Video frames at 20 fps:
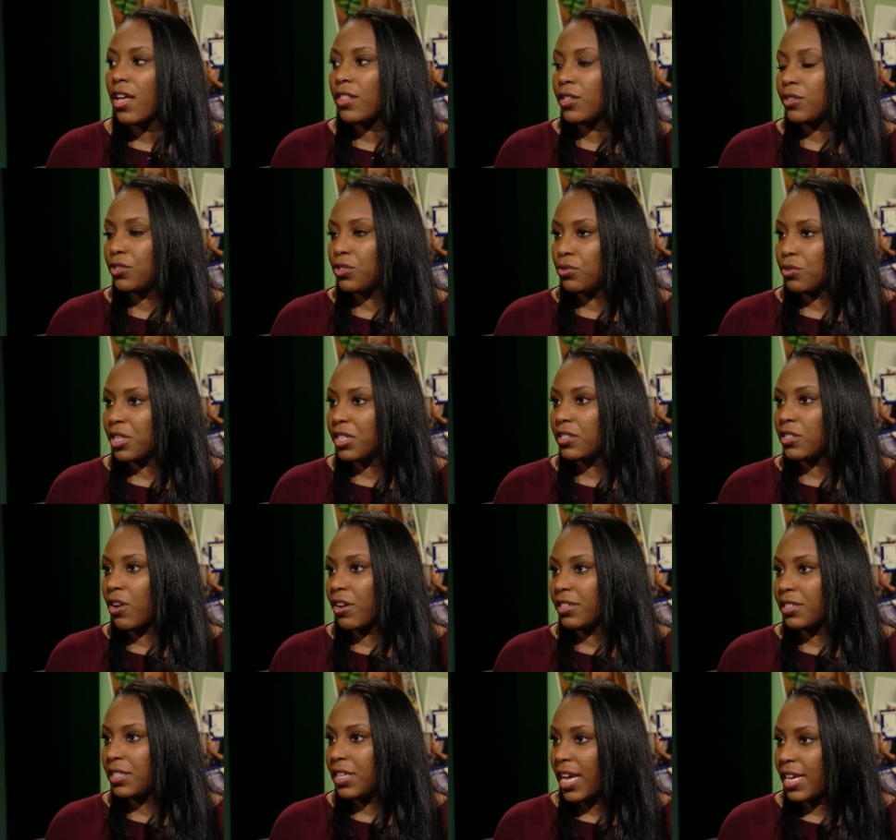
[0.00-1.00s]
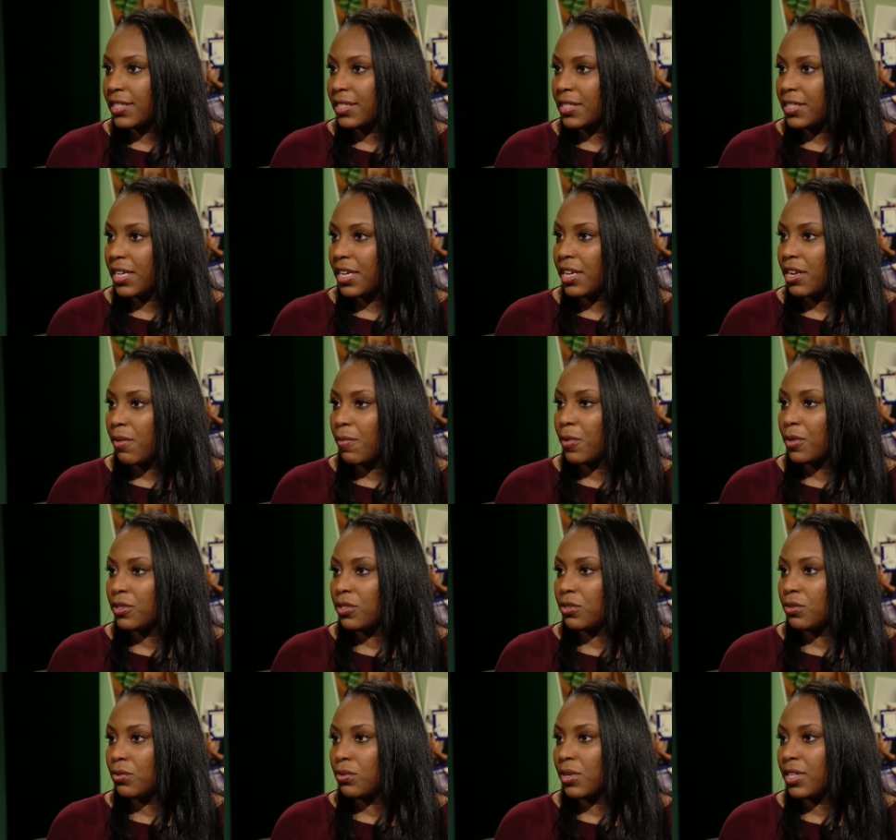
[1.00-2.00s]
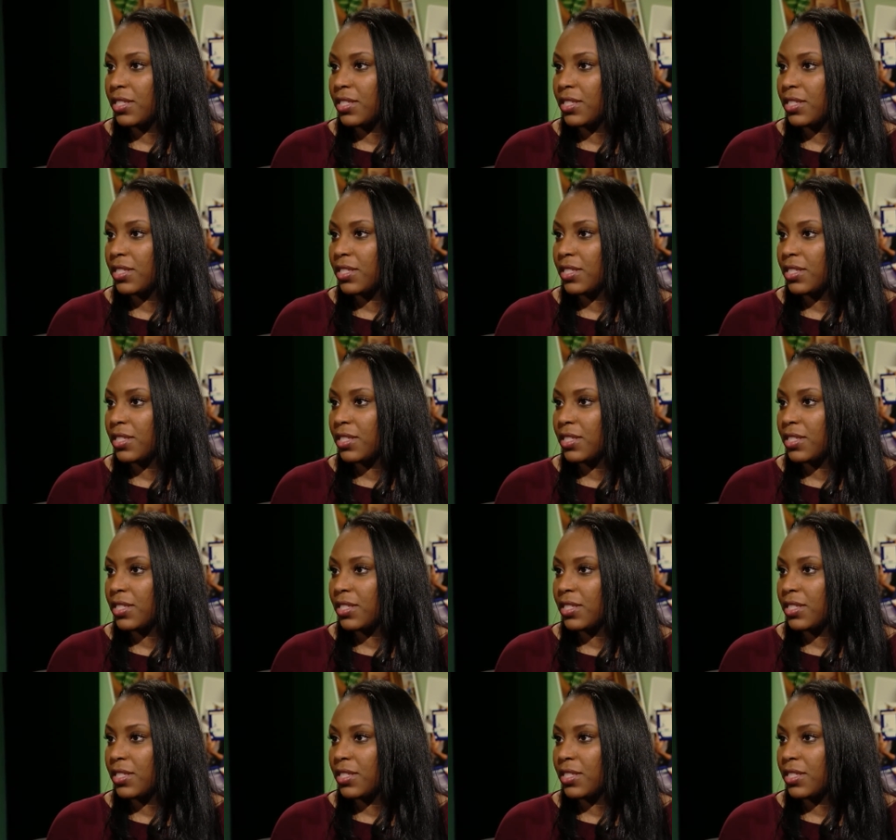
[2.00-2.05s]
the students are tested to